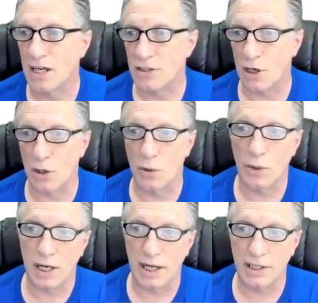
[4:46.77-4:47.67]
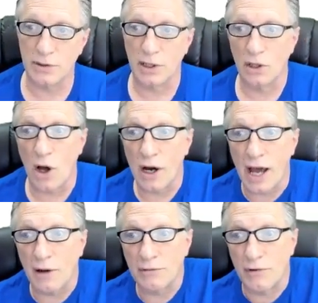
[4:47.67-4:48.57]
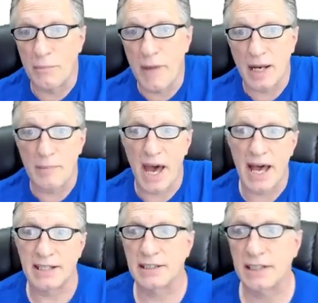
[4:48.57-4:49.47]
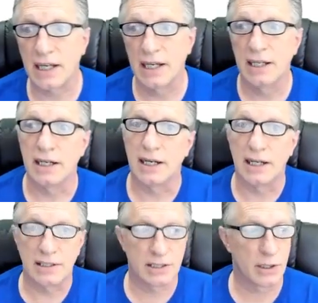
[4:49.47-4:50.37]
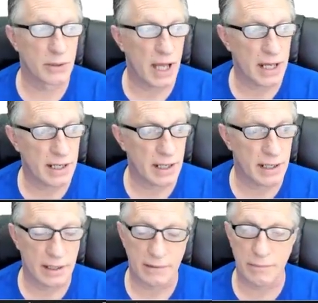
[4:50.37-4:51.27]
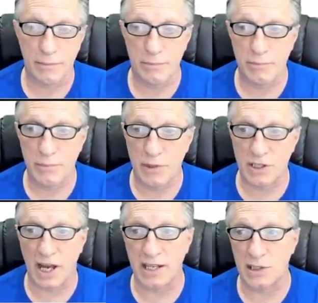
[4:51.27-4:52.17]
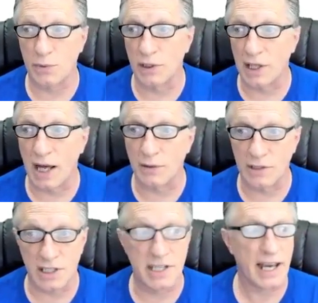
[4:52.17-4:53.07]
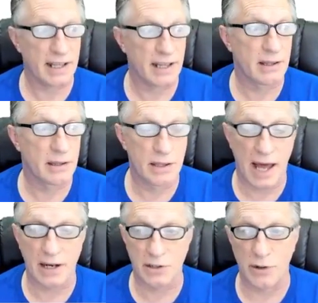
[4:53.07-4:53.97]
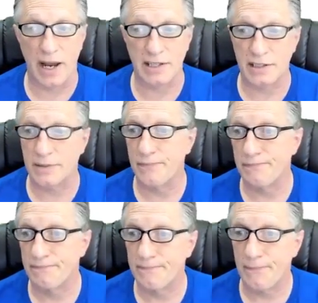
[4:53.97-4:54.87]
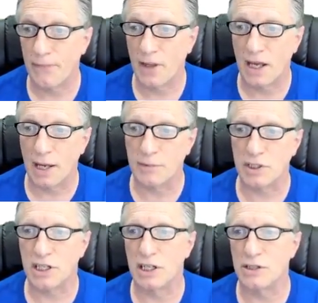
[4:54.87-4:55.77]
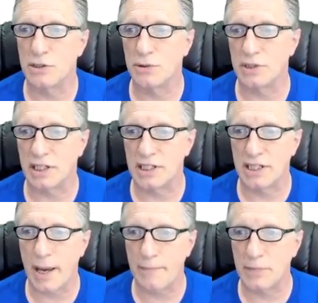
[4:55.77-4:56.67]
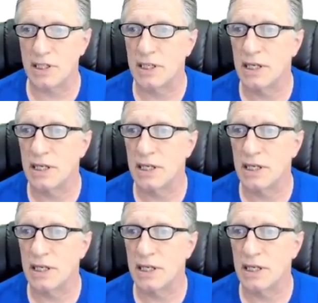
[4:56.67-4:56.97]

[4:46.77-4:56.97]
So you can log out from MetaMask so that sites will not detect that address. I'm just going to choose Accept.